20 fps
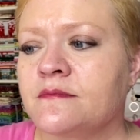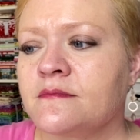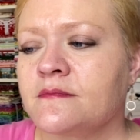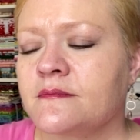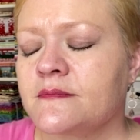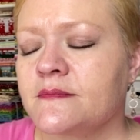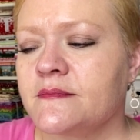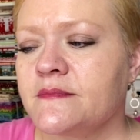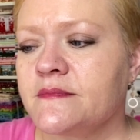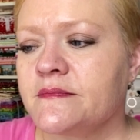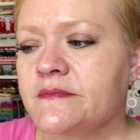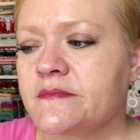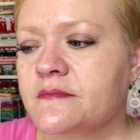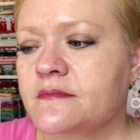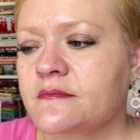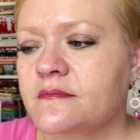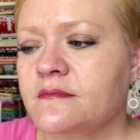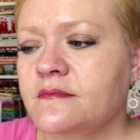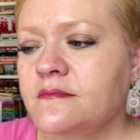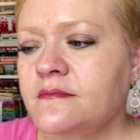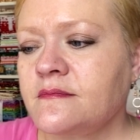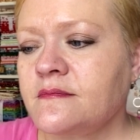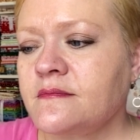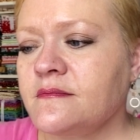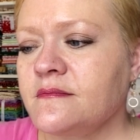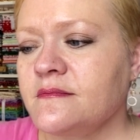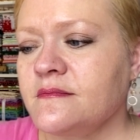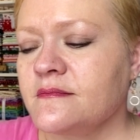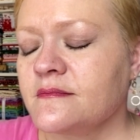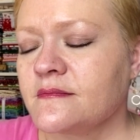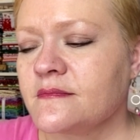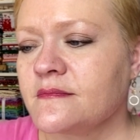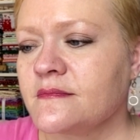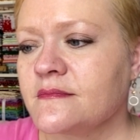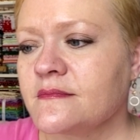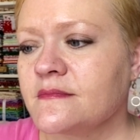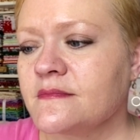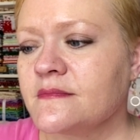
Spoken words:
(silence)